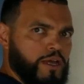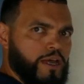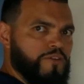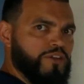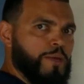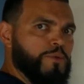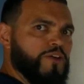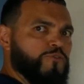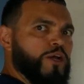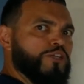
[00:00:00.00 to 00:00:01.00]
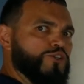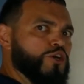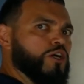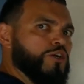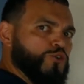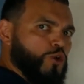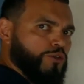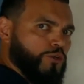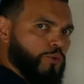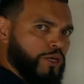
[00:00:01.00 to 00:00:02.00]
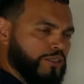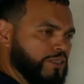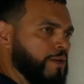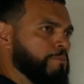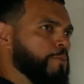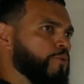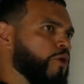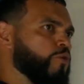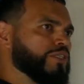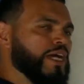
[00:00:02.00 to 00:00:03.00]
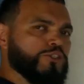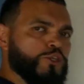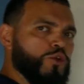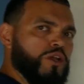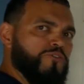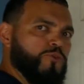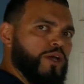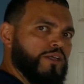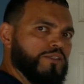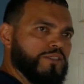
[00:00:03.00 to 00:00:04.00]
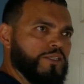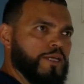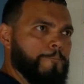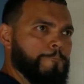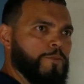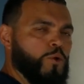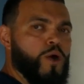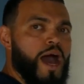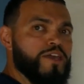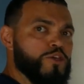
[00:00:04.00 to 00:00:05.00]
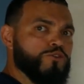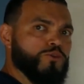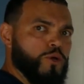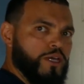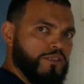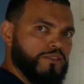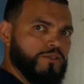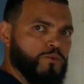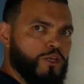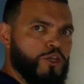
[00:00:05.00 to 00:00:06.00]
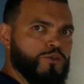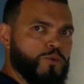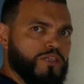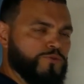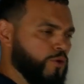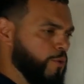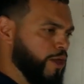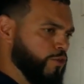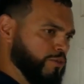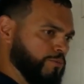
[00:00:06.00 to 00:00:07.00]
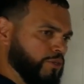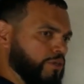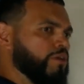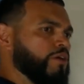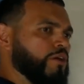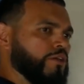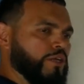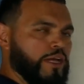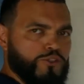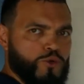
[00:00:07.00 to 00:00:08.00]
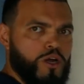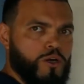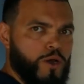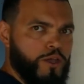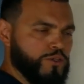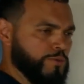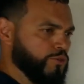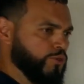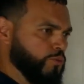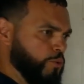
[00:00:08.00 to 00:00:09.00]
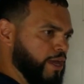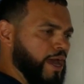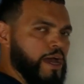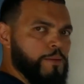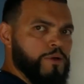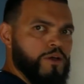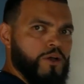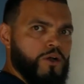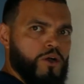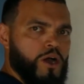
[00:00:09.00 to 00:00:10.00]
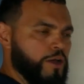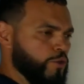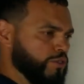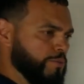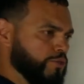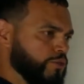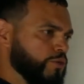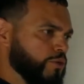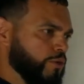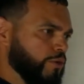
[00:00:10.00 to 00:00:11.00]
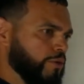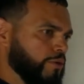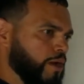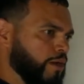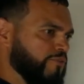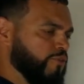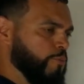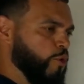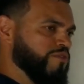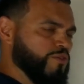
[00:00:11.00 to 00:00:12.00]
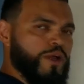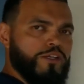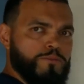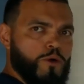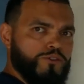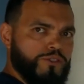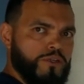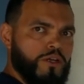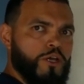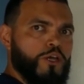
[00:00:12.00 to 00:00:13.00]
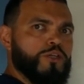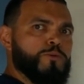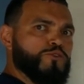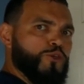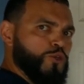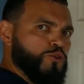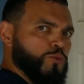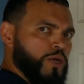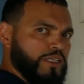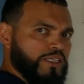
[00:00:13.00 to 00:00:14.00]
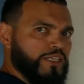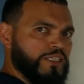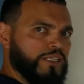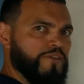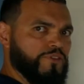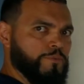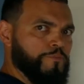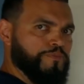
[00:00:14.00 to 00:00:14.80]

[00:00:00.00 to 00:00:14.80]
Every time you lift weights, you're controlling the weights. People always ask, do you lift weights? Well, I use weights. What do you use weights for? Well, I use them to get stronger. I use them to rehab. I use them for more of a range of motion. You're supposed to use weights, not just lift them.